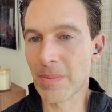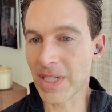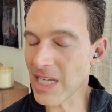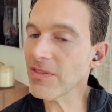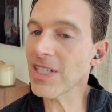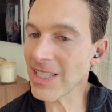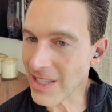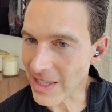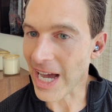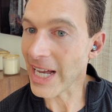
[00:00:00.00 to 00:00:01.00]
But even
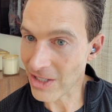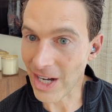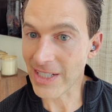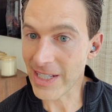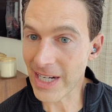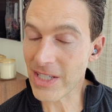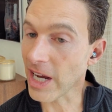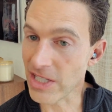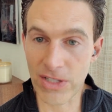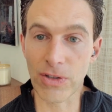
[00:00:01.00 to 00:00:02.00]
in that context,
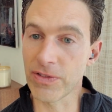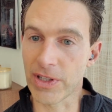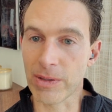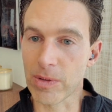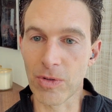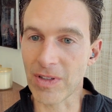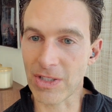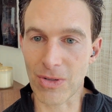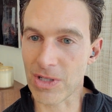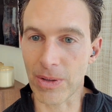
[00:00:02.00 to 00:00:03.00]
I still feel like we're
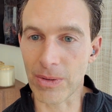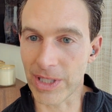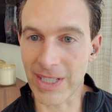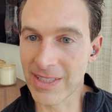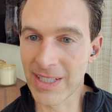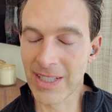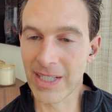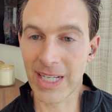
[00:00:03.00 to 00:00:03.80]
moving too slowly.